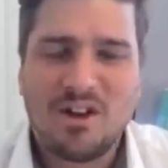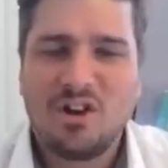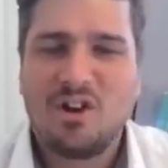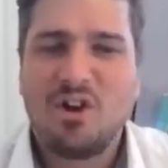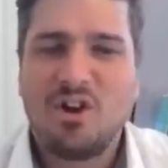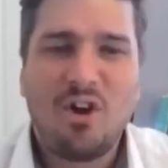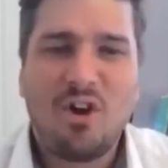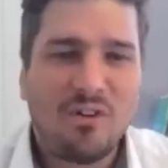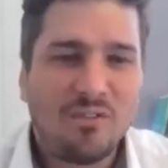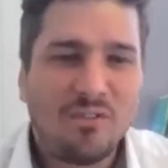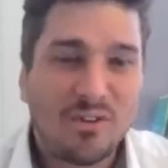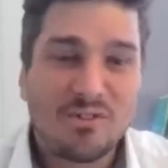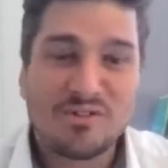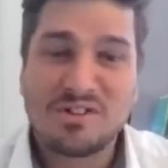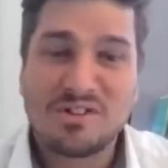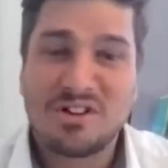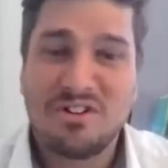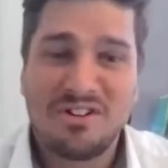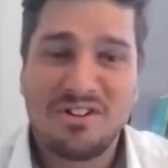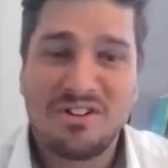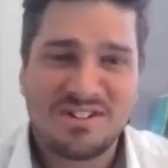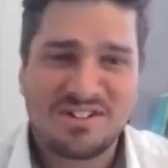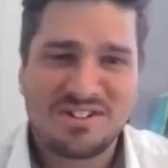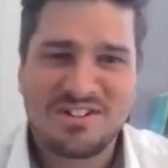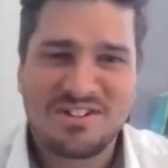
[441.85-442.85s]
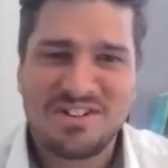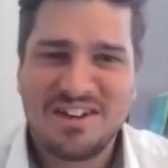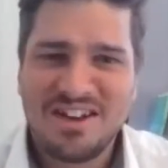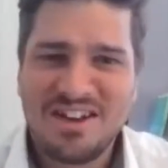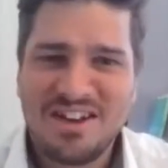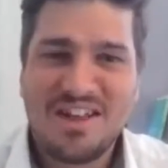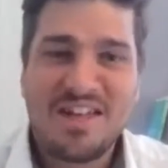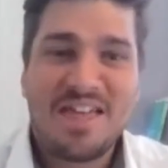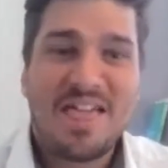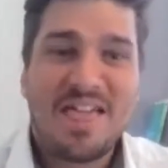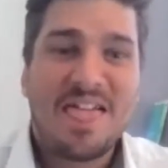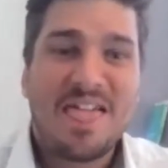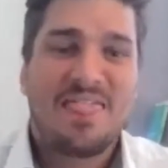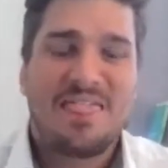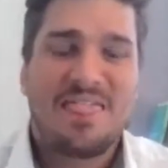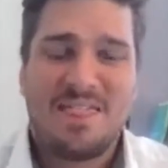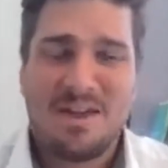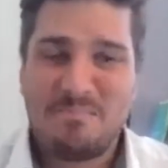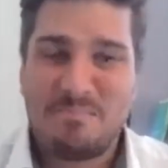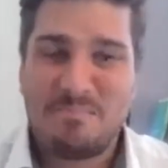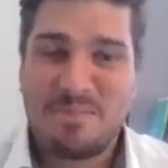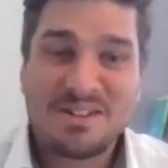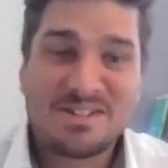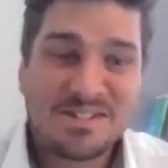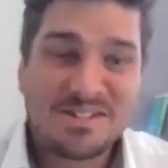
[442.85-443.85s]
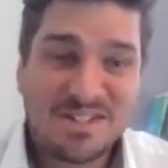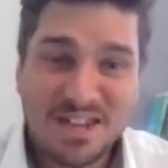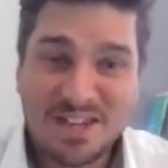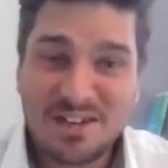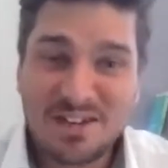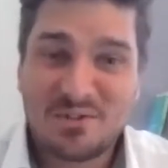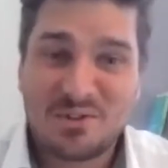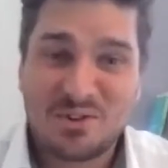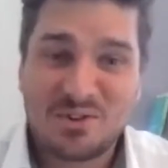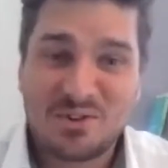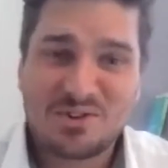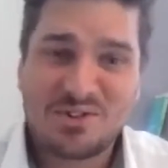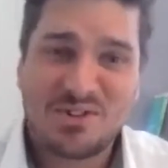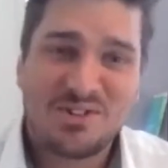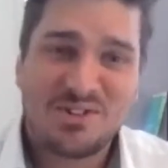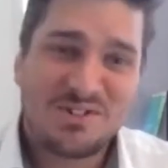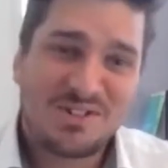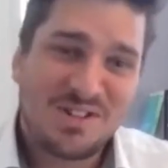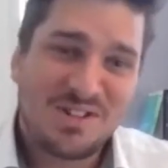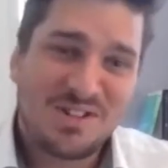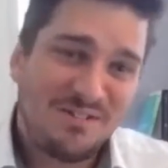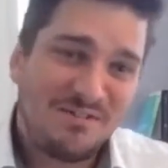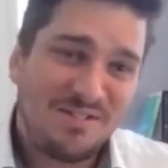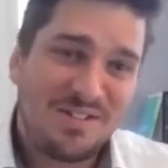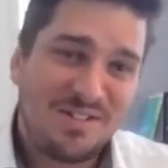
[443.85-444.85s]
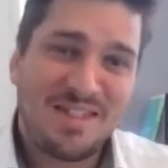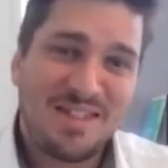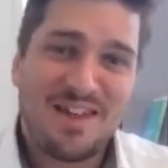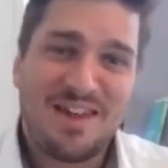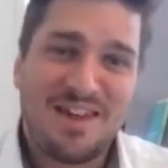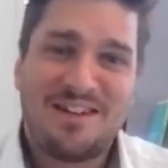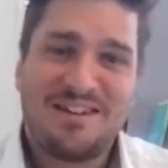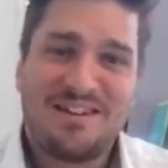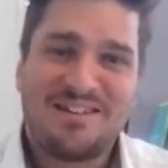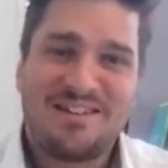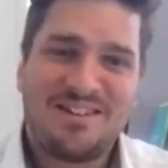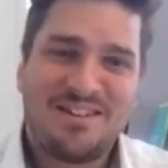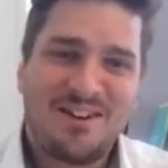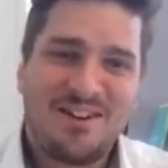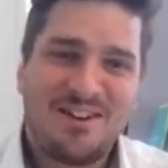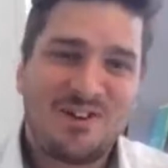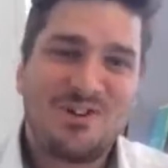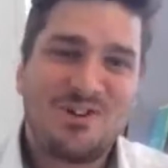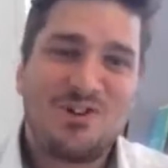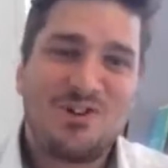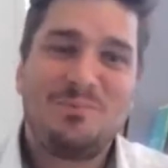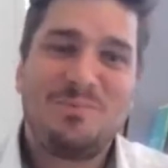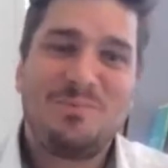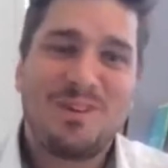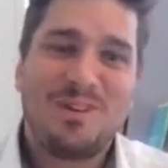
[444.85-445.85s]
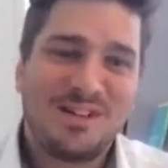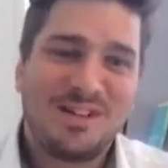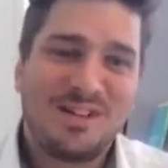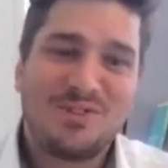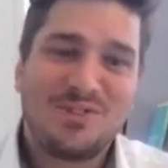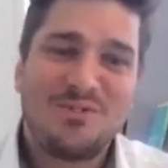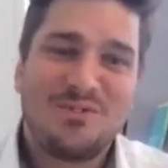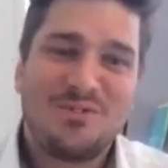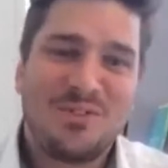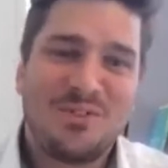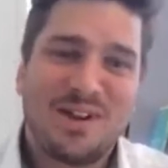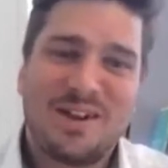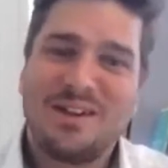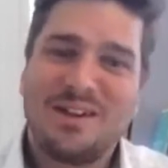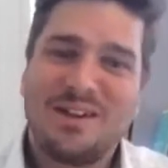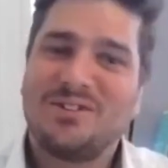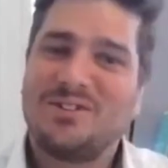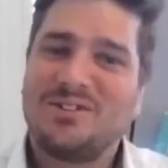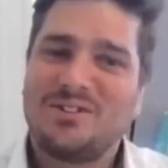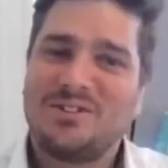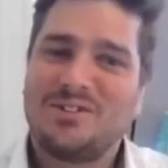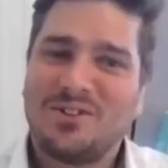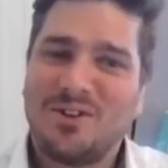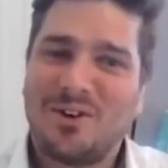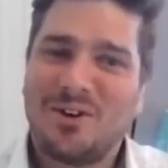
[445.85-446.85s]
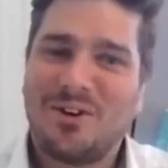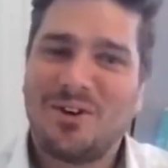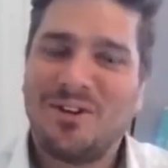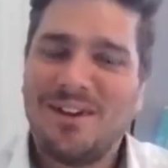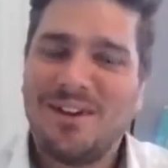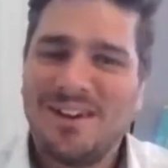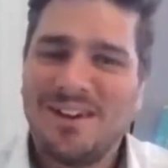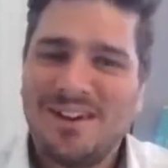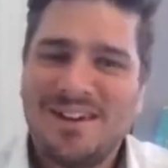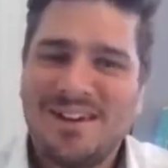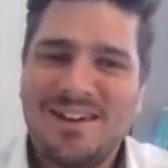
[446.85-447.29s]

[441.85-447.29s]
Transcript: And a lot of those clients, they're big savers because they're in that accumulation phase. So